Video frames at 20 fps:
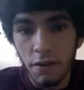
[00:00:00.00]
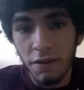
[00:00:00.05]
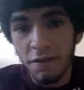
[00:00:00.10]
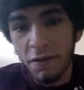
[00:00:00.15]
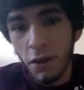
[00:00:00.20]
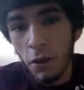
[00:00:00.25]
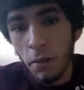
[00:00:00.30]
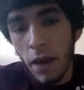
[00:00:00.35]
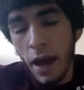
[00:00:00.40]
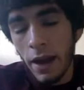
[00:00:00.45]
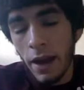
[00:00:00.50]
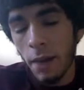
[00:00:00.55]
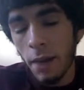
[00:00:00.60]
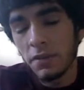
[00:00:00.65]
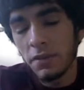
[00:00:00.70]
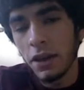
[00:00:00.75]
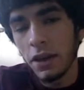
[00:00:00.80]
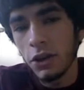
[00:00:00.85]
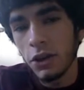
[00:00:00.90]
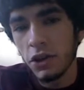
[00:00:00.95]
The film
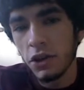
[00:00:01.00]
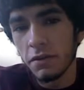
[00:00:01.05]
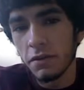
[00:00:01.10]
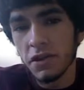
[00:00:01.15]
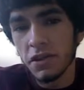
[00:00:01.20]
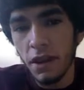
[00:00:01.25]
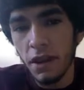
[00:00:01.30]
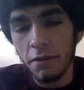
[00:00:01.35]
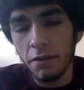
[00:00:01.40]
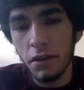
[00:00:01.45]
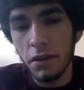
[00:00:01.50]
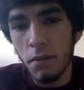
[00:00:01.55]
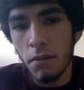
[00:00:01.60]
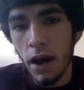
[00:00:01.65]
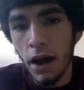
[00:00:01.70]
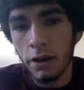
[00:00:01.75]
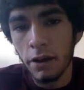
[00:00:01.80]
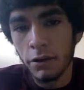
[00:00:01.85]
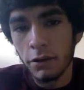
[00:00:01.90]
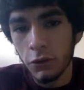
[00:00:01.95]
adaptation of Stephenie
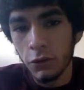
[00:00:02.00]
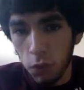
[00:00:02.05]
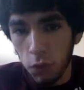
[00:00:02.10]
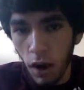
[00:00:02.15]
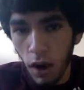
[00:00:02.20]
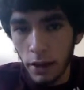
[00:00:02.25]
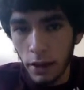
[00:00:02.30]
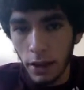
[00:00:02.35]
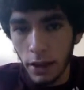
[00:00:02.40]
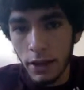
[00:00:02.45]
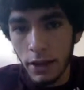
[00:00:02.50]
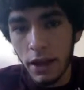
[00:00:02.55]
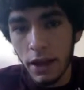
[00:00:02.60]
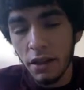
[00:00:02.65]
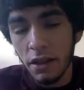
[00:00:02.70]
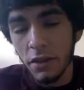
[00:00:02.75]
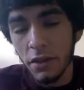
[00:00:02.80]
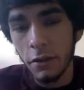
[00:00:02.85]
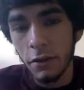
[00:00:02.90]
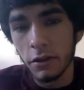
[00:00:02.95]
Meyer's Twilight
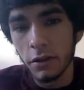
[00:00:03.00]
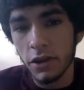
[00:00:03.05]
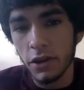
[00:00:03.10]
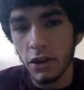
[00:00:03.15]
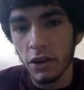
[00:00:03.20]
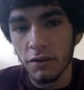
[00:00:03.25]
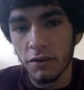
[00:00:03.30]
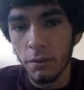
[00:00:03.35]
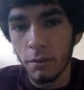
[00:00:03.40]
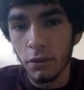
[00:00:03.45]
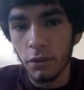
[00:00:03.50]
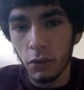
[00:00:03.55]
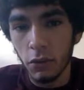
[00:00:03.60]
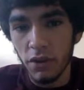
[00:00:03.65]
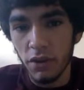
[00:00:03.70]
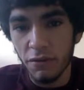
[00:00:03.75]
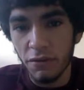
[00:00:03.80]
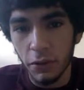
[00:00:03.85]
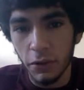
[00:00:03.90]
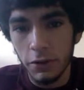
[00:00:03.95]
hit theaters on November
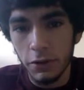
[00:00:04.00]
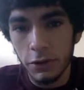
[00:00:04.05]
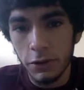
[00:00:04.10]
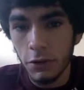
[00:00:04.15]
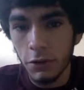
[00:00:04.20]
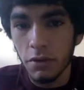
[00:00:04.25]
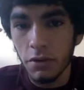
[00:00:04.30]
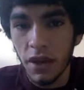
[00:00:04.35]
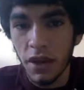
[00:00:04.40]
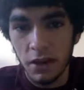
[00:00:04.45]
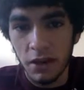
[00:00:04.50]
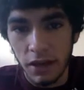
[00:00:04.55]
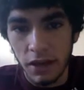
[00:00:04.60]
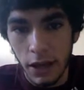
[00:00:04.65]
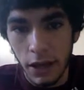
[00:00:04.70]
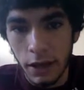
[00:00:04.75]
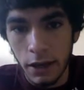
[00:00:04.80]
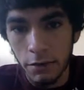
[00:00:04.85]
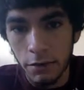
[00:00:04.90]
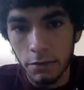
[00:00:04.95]
21st,
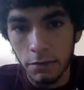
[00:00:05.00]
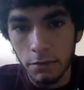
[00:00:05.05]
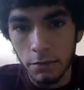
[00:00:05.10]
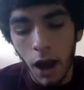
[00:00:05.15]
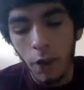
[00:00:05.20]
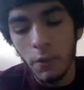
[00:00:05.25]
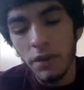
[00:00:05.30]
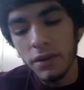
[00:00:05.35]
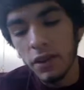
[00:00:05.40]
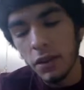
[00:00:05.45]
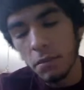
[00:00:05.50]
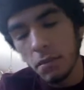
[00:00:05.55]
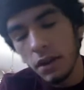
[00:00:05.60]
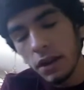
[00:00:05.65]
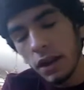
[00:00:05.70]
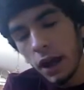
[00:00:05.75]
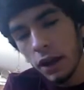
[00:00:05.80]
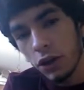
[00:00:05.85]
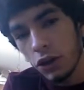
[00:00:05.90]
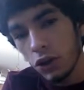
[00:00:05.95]
2008. I went to the
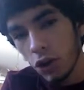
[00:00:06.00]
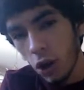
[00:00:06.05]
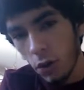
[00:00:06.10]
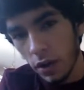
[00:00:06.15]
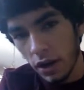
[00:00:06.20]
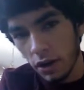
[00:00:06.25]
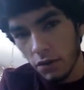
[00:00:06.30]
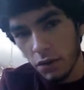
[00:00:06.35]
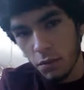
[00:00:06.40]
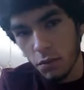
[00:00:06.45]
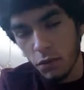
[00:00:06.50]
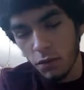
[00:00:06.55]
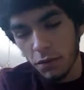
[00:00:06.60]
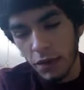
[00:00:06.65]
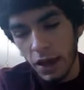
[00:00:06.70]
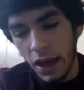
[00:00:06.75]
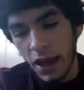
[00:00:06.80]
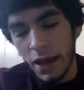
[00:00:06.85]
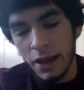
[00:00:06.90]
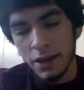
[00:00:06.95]
midnight showing of the
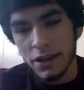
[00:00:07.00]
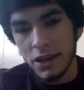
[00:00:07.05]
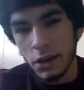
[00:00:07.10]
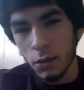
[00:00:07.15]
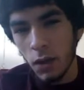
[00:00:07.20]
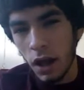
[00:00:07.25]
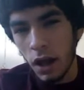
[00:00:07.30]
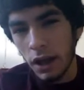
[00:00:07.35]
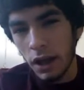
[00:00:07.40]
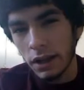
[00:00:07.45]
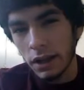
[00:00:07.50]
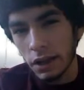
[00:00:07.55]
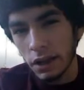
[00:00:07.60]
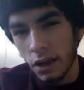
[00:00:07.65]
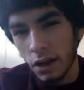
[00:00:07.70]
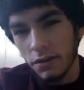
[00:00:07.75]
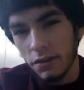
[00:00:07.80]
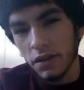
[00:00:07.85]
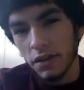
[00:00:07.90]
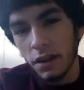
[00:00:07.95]
movie, and while I'd
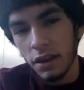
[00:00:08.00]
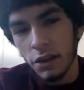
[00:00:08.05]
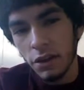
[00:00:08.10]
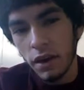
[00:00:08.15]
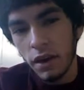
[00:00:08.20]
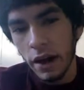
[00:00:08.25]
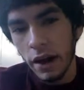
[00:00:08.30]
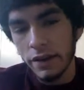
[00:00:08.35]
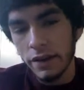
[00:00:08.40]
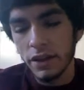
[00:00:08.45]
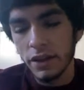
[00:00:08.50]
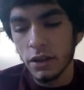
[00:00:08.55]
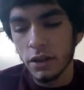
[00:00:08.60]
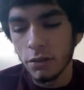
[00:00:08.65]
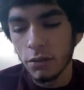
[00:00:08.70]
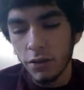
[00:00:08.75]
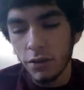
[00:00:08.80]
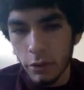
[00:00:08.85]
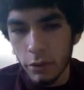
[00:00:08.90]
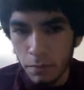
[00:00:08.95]
love to tell you guys that the
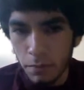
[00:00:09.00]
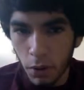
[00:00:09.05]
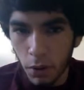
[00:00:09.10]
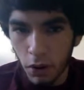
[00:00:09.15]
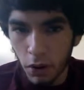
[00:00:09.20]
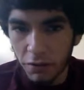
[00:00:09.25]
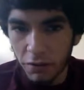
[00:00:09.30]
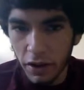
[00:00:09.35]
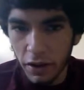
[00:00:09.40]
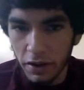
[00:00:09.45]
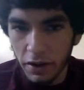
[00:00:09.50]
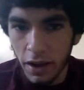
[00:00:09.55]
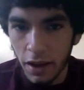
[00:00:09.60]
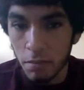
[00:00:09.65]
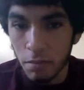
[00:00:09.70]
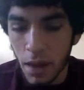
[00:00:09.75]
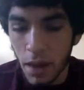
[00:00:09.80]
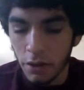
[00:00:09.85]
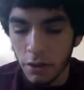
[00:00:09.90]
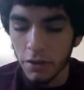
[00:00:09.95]
movie was perfect
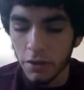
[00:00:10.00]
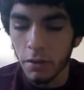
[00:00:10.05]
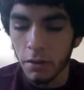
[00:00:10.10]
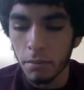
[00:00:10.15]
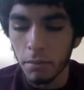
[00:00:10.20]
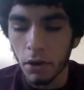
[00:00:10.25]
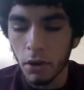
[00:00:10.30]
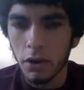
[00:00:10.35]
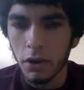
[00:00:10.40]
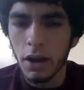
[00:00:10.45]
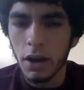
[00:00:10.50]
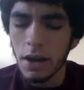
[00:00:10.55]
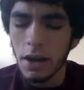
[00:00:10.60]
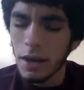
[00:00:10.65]
and better than the book,